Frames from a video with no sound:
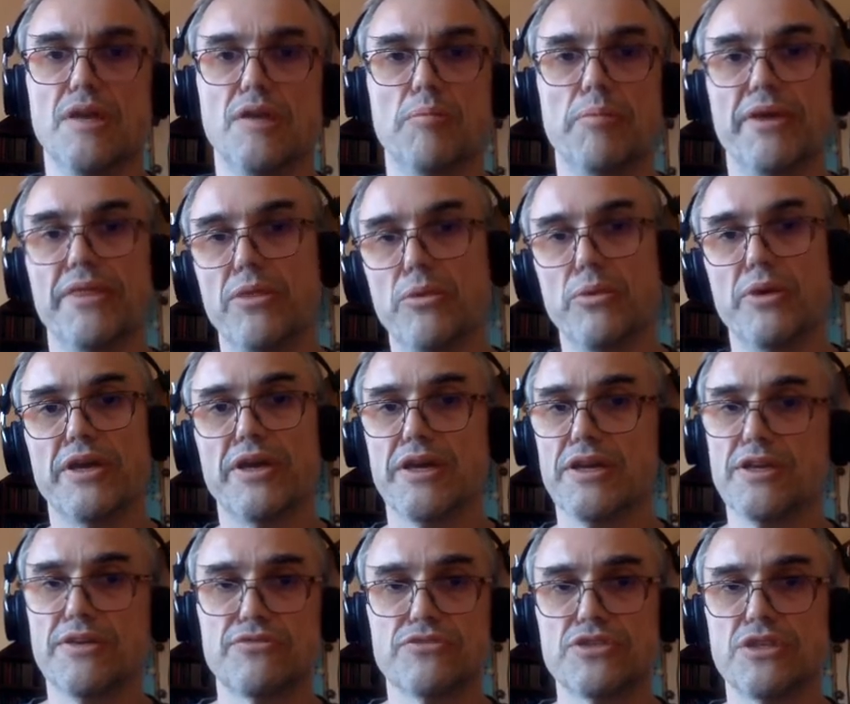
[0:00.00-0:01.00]
By the way,
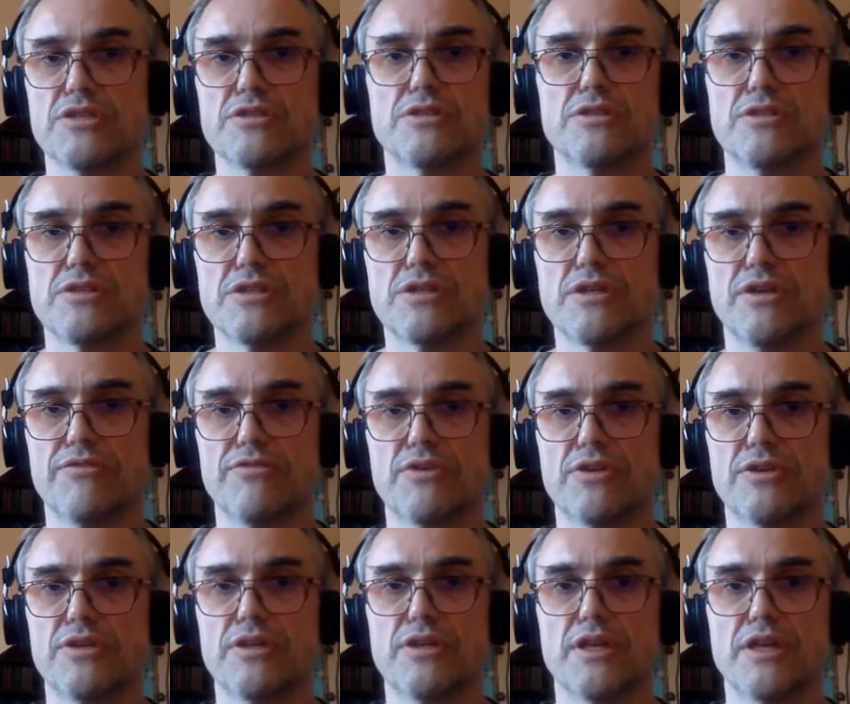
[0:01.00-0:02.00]
I have just
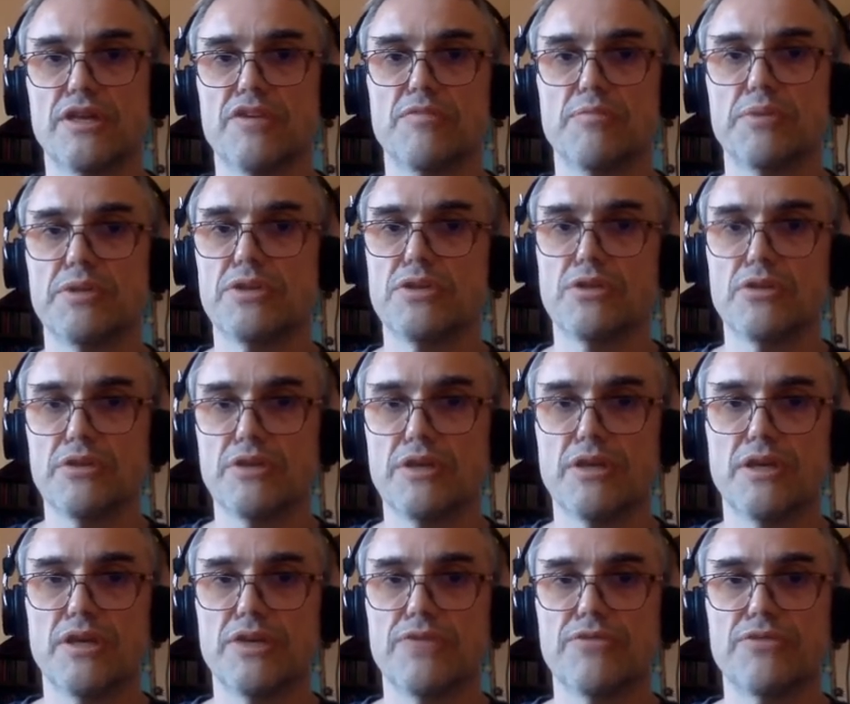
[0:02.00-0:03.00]
discovered that I have been
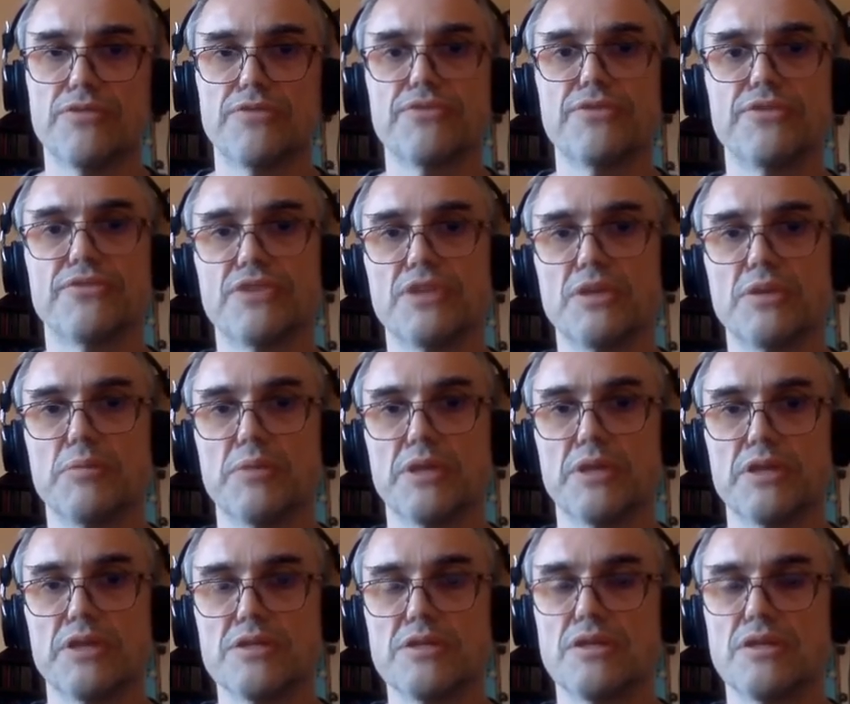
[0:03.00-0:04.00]
talking like for 15
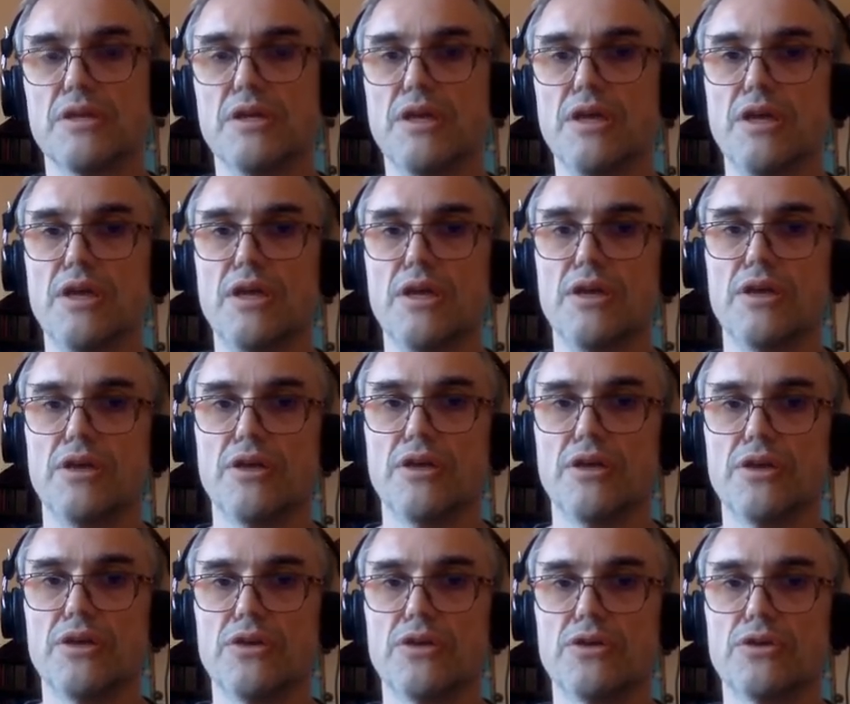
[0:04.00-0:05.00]
minutes
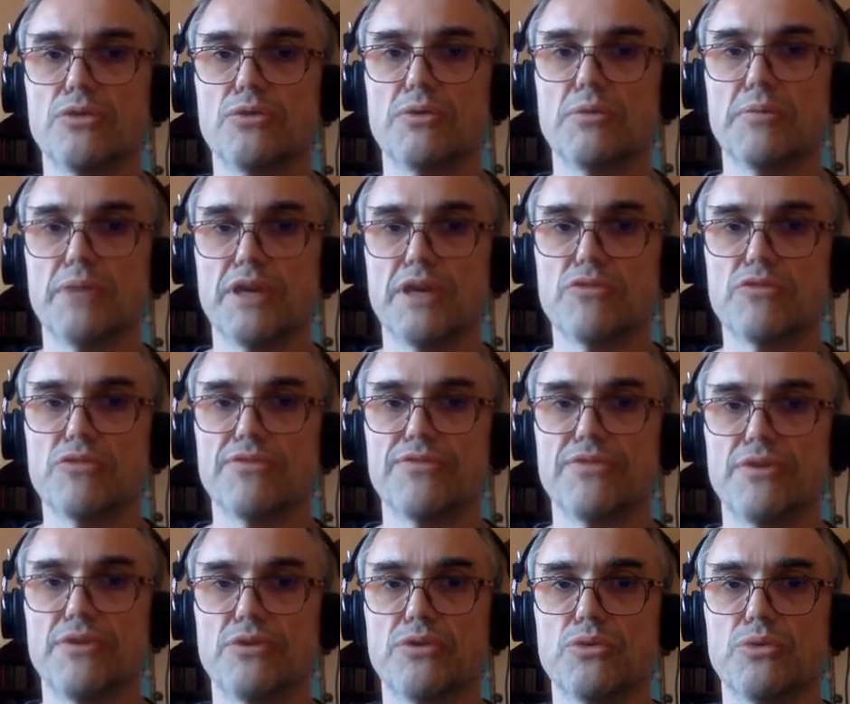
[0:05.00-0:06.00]
to a
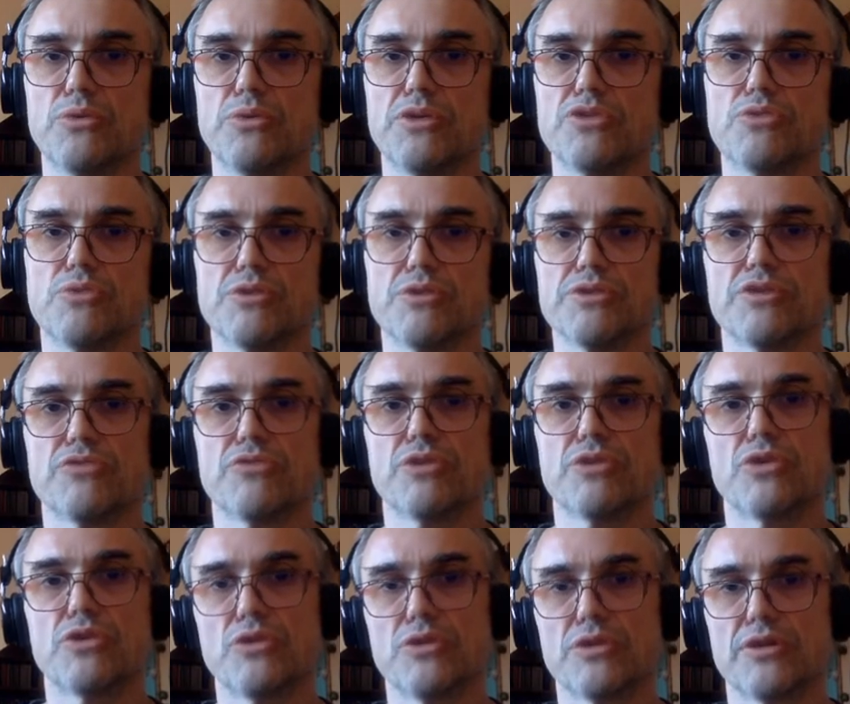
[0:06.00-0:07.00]
microphone which wasn't
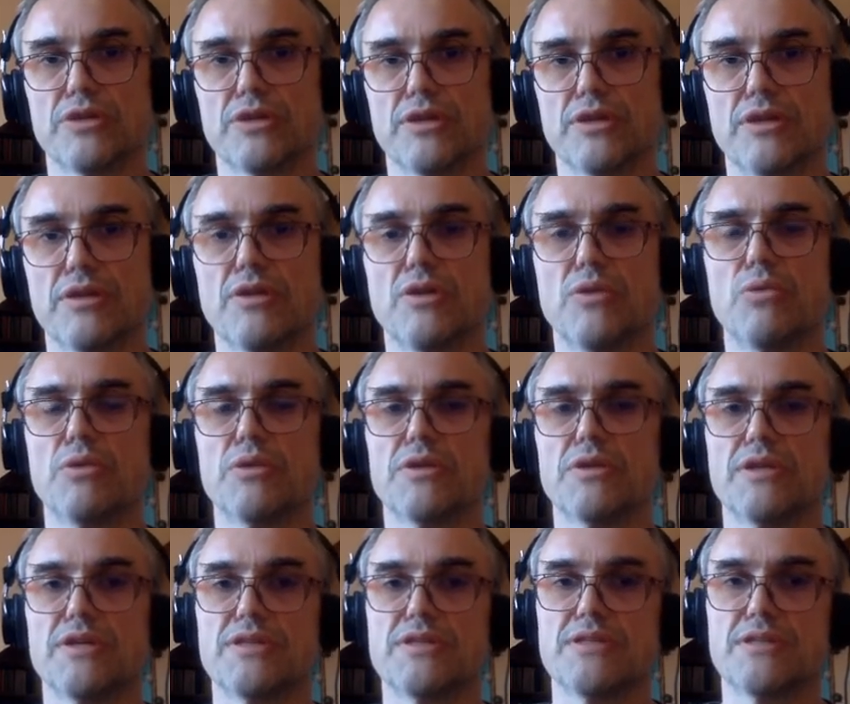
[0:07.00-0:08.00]
recording
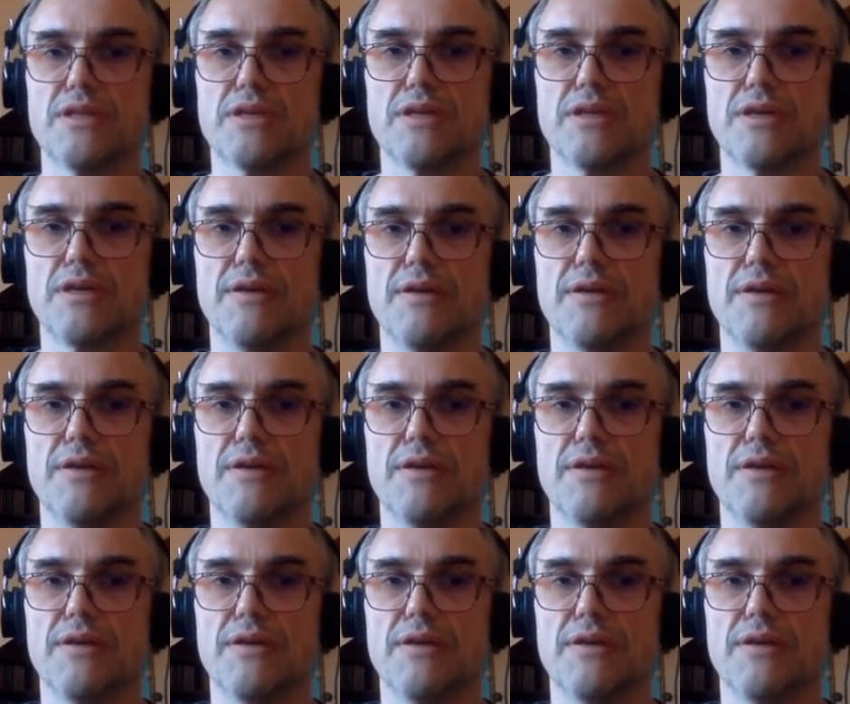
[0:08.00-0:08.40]
what I say.